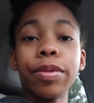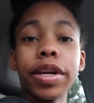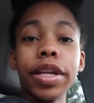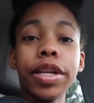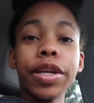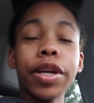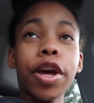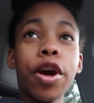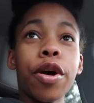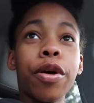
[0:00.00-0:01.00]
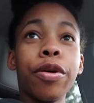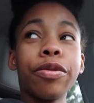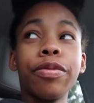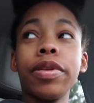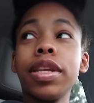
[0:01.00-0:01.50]
we're gonna
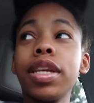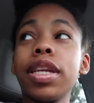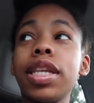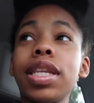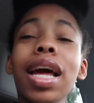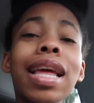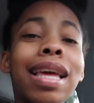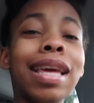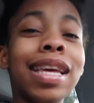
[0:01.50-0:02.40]
go and study